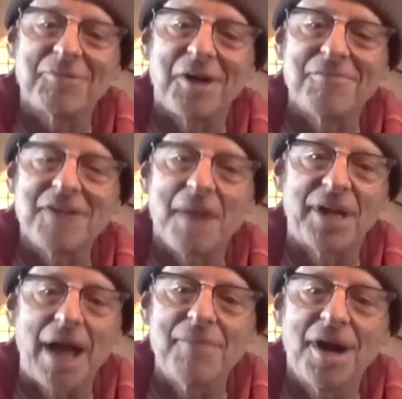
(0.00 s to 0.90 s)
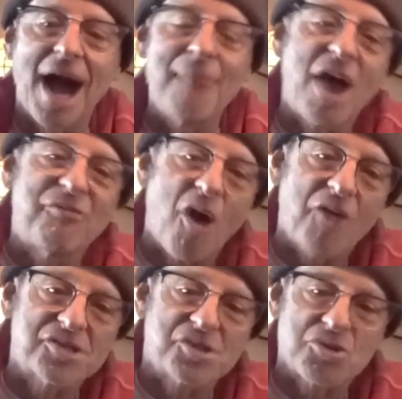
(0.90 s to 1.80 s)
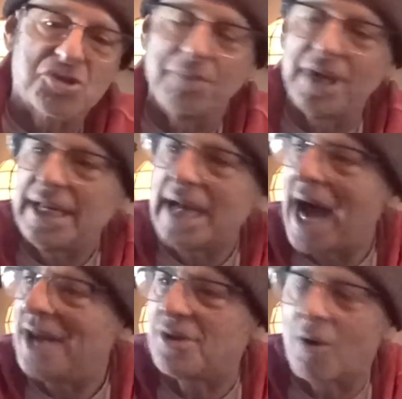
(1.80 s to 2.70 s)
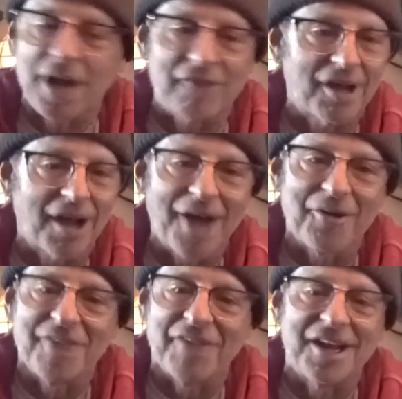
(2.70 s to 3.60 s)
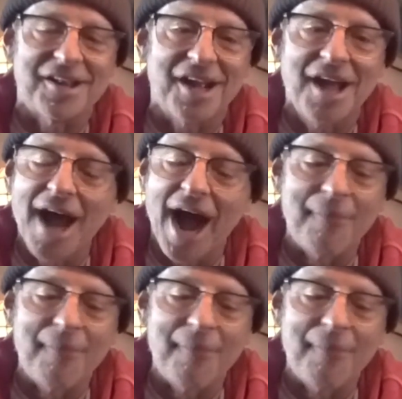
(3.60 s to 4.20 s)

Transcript: We okay. Will. I mean, I'm I'm off all the social media. I don't have a I don't have anything.